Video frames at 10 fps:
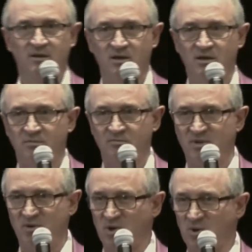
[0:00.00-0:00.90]
The
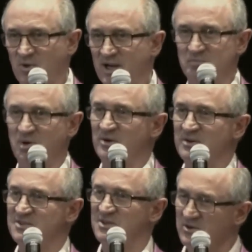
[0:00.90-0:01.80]
great part of the
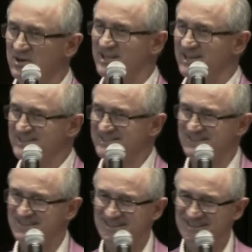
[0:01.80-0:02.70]
story is,
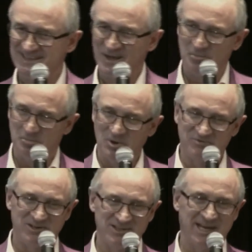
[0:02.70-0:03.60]

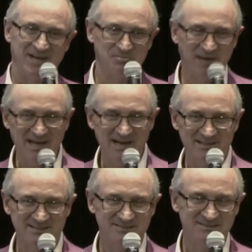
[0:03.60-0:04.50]
boyfriend came back
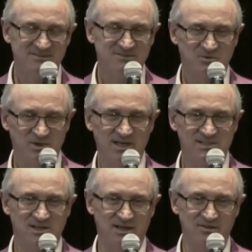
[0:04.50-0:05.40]
3 days
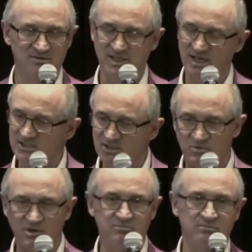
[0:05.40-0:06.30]
later and said, I just don't want
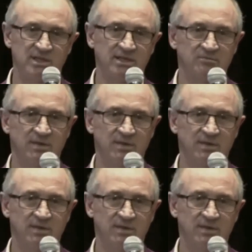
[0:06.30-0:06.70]
them. Take them back.